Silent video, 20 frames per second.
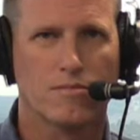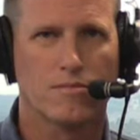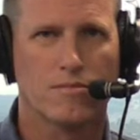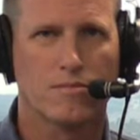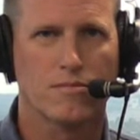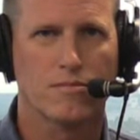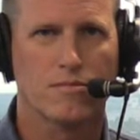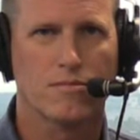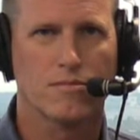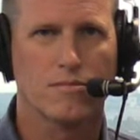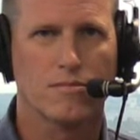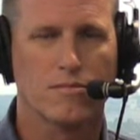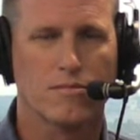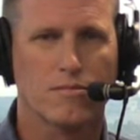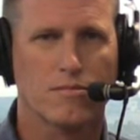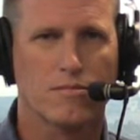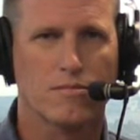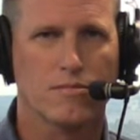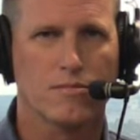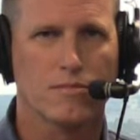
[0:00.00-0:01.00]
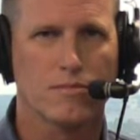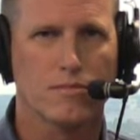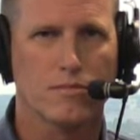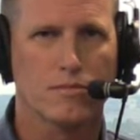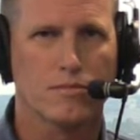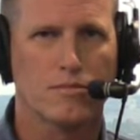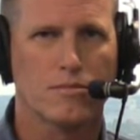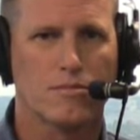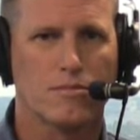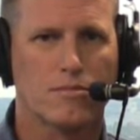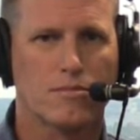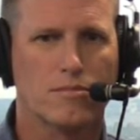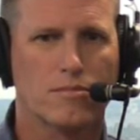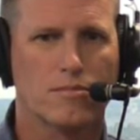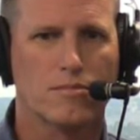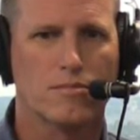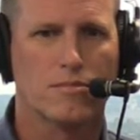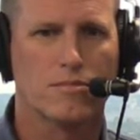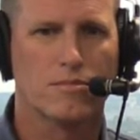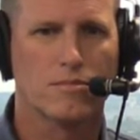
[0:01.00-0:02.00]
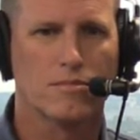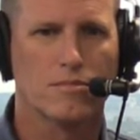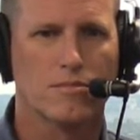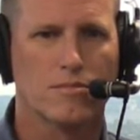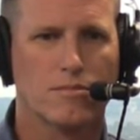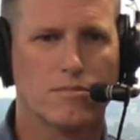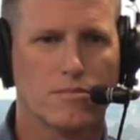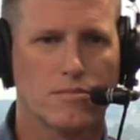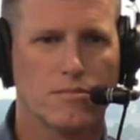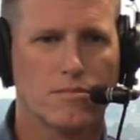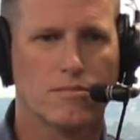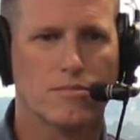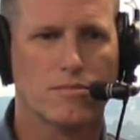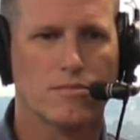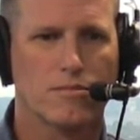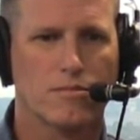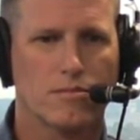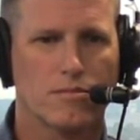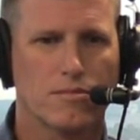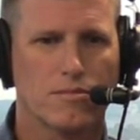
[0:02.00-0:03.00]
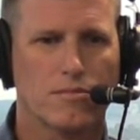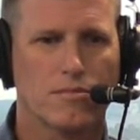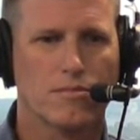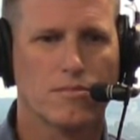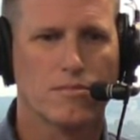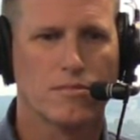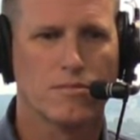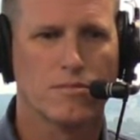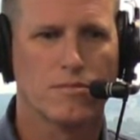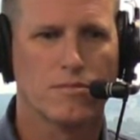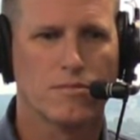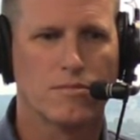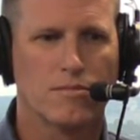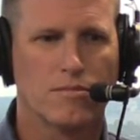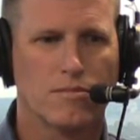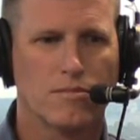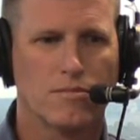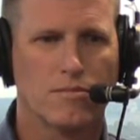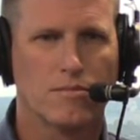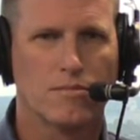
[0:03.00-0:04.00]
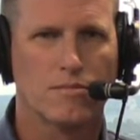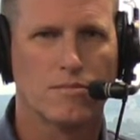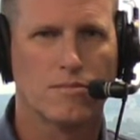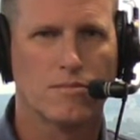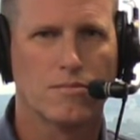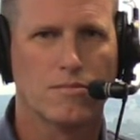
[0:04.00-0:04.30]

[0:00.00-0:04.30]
(silent)